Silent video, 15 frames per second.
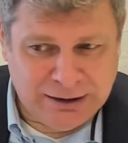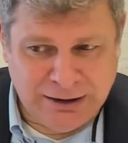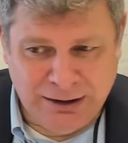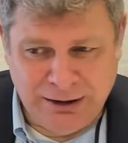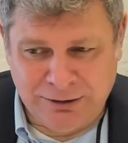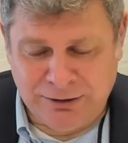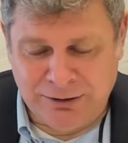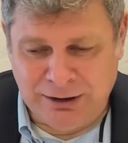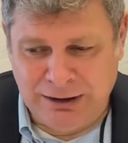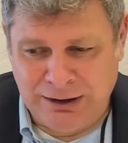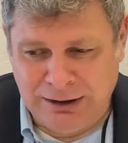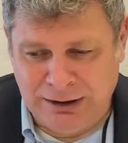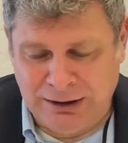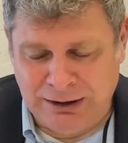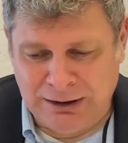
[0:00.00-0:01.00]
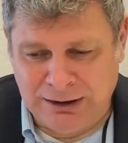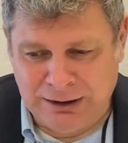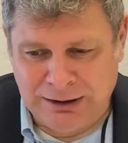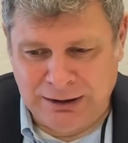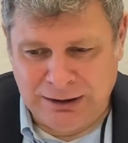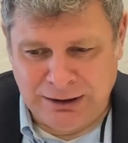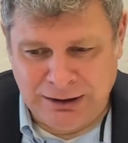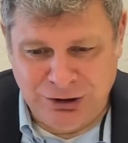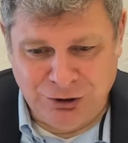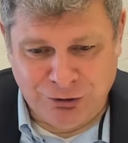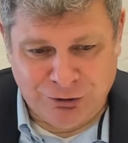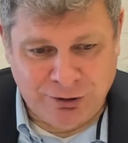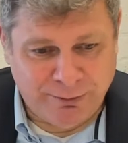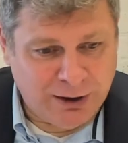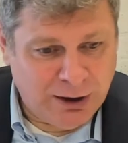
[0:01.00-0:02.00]
here in
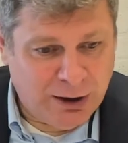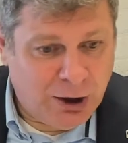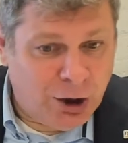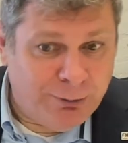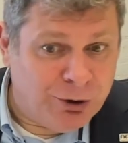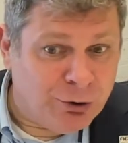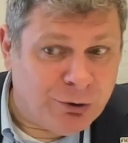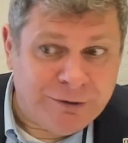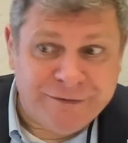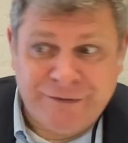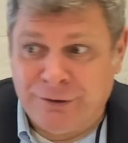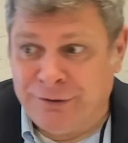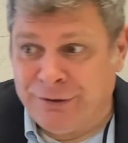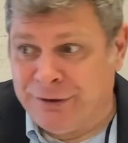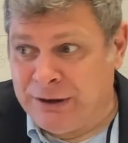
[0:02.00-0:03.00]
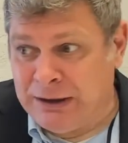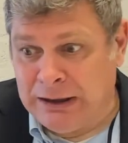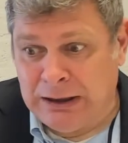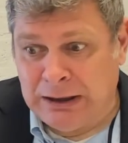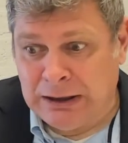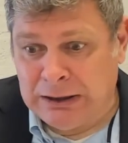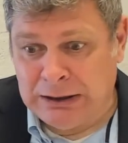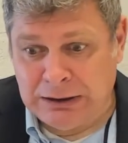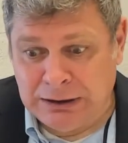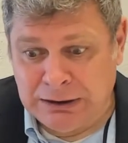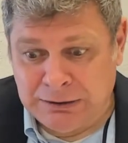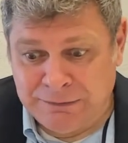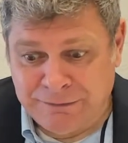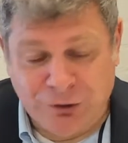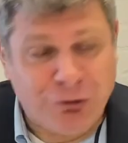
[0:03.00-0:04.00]
Europe, but also think
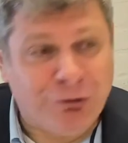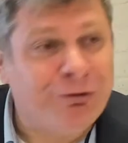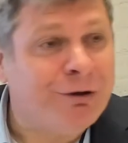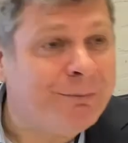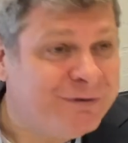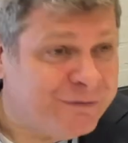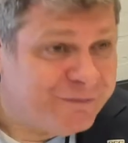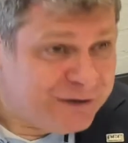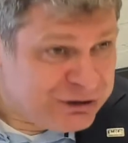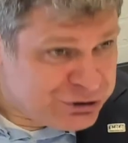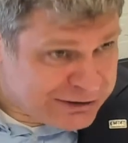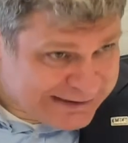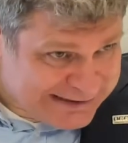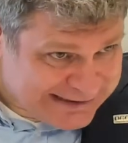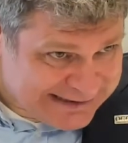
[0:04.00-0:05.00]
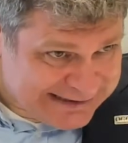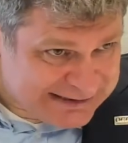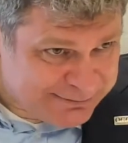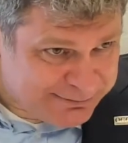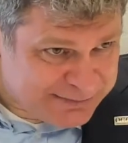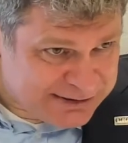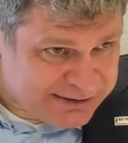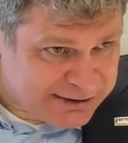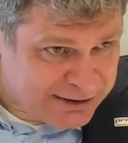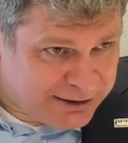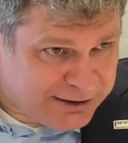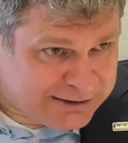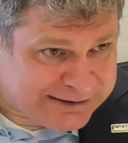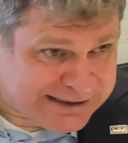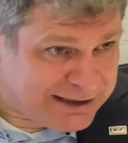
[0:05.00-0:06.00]
of Earth observation systems,
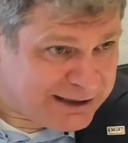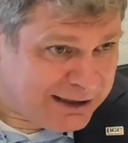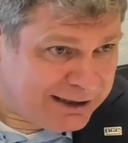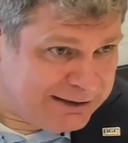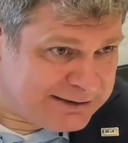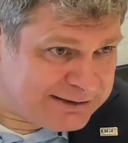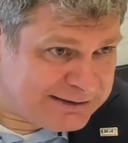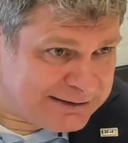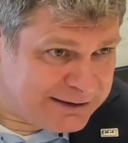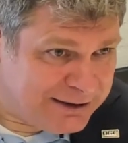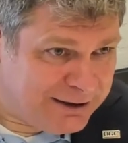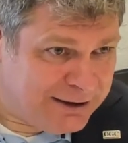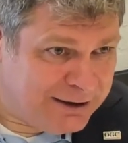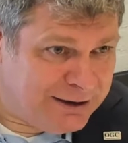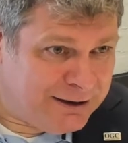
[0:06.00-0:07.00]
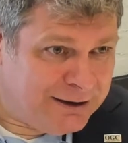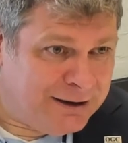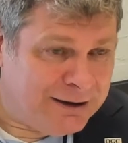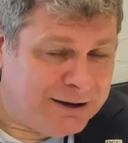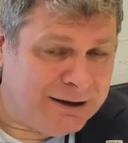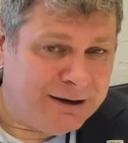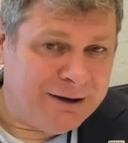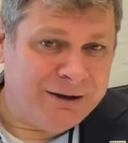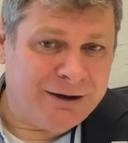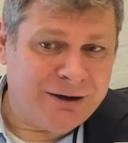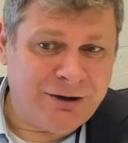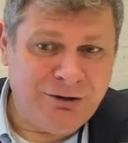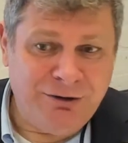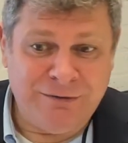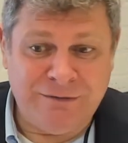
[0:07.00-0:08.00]
satellites, that
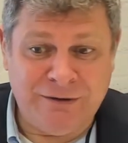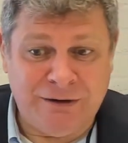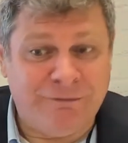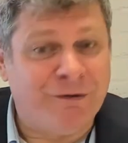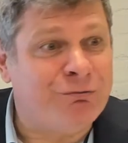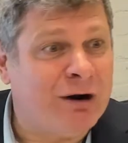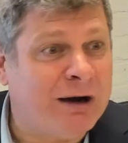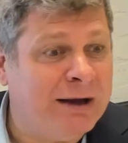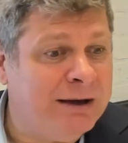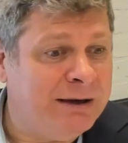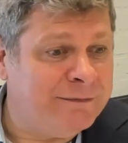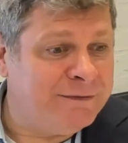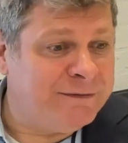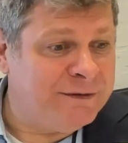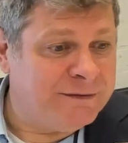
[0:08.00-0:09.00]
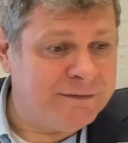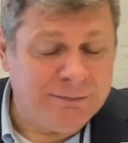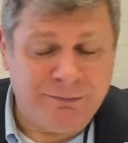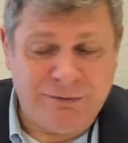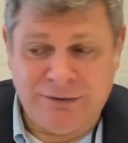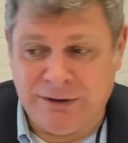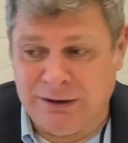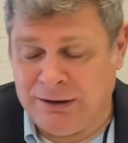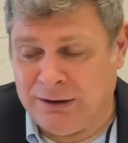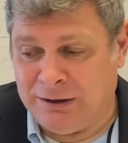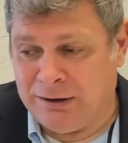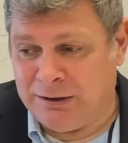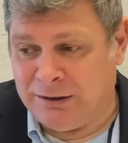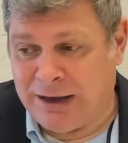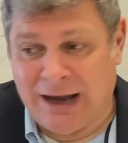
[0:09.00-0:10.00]
are used in a variety of systems.
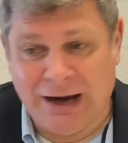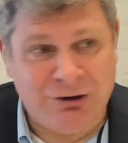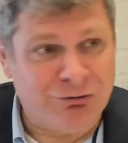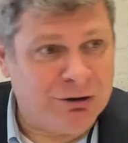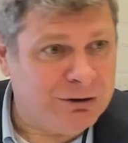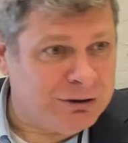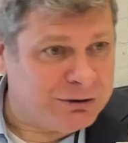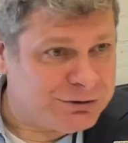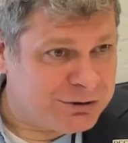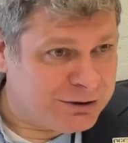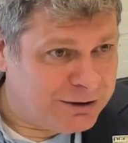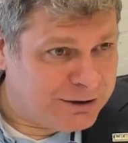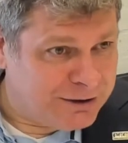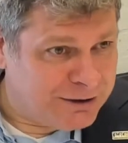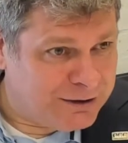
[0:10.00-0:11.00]
Think agriculture,